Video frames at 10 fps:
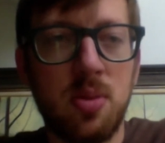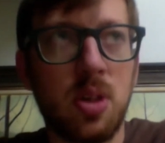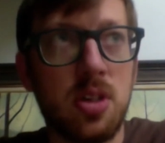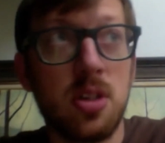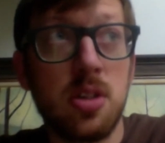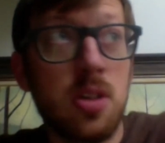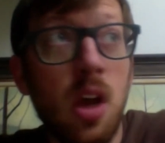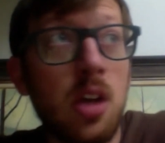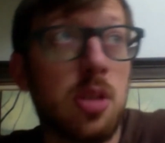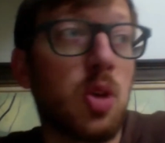which is
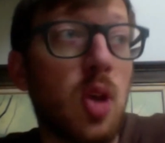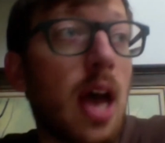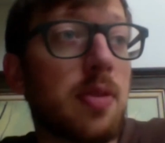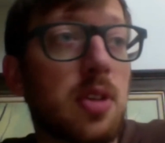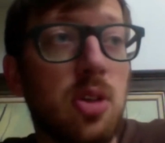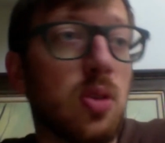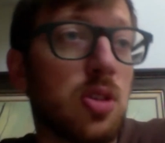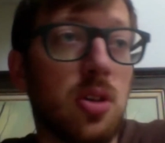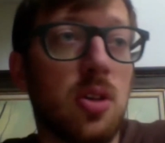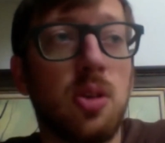something you have to do and
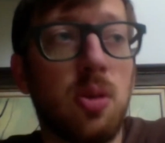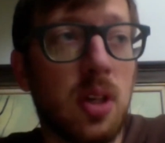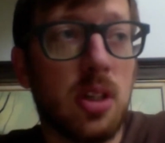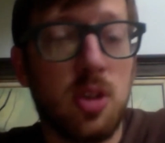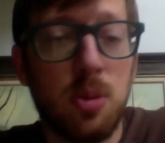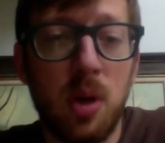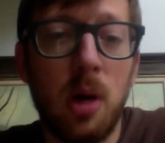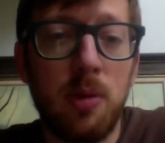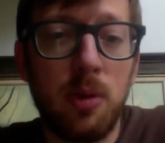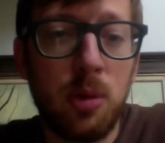should do and is super
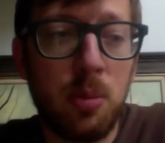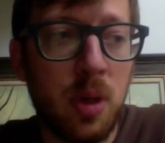helpful.